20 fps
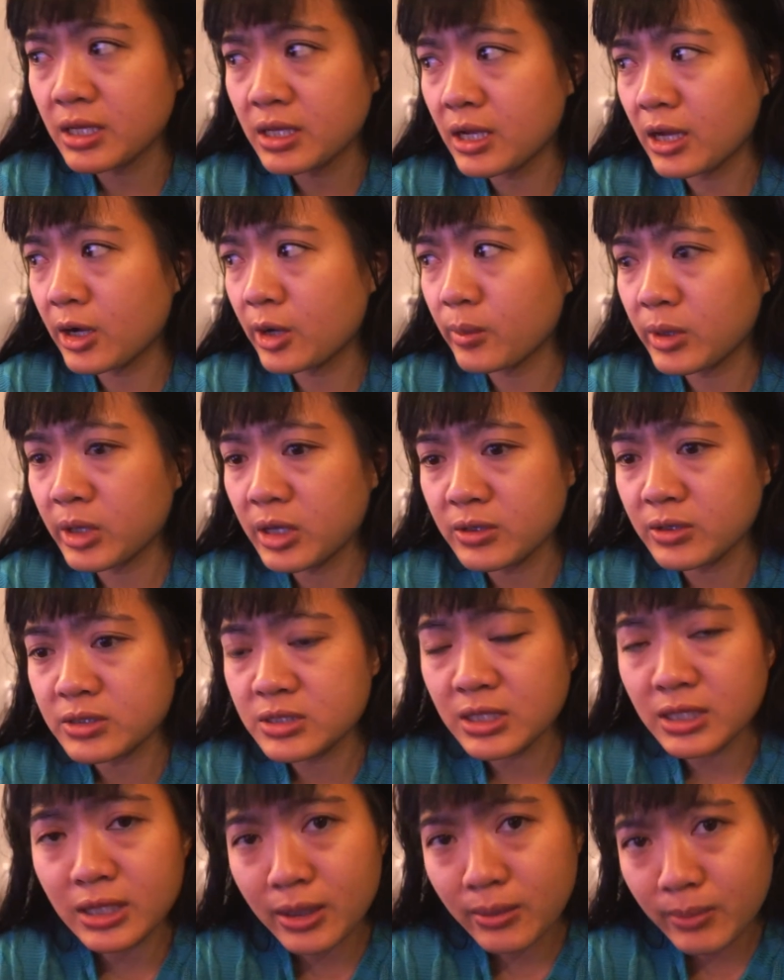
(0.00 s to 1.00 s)
and now I'm here
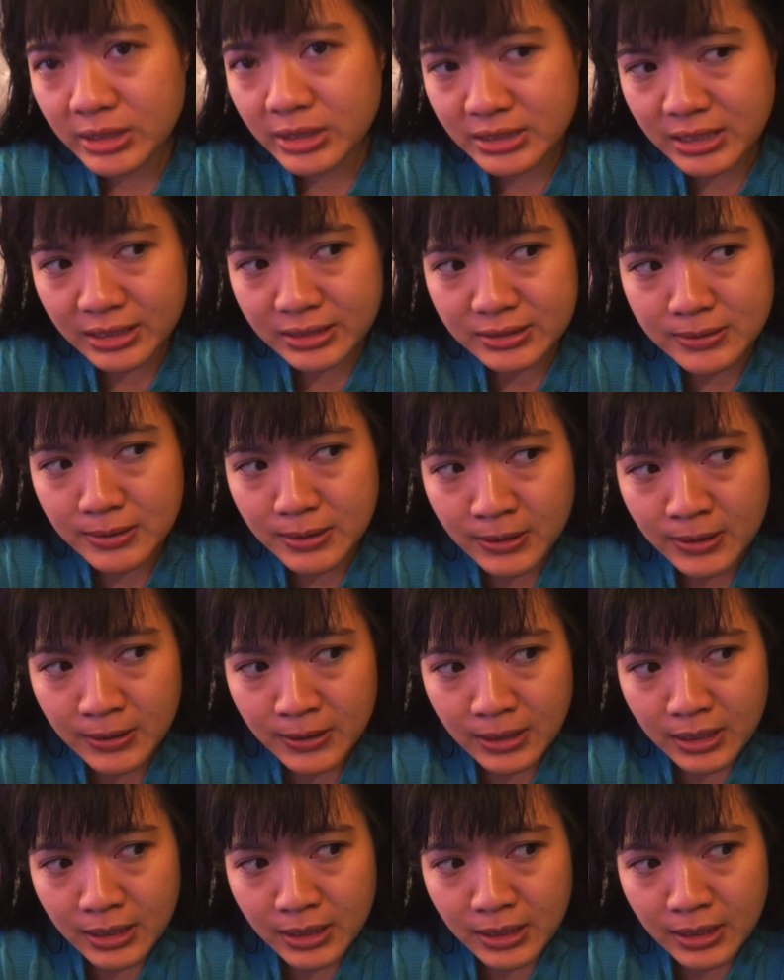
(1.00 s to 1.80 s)
sitting at my desk